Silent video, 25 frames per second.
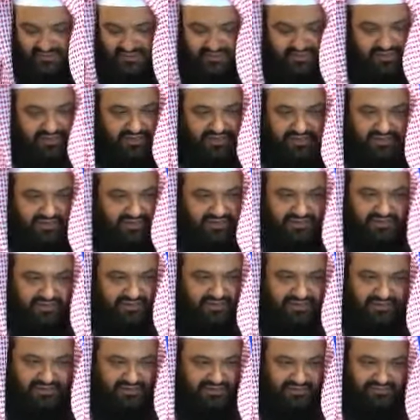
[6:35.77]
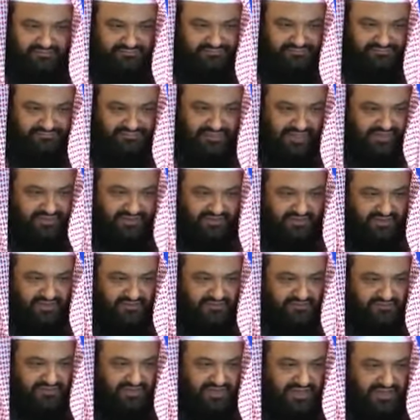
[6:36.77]
I don't
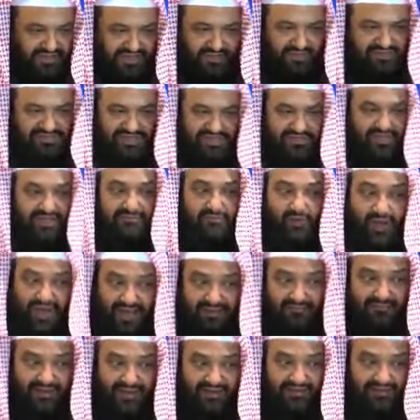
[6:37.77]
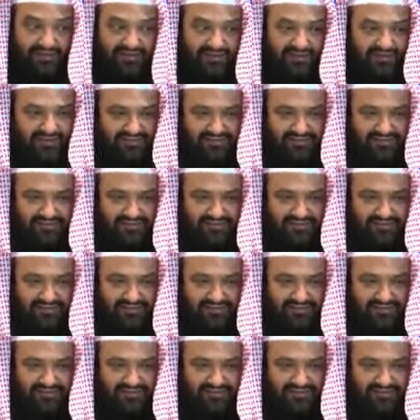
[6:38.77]
know. They would say to him, Muhammad.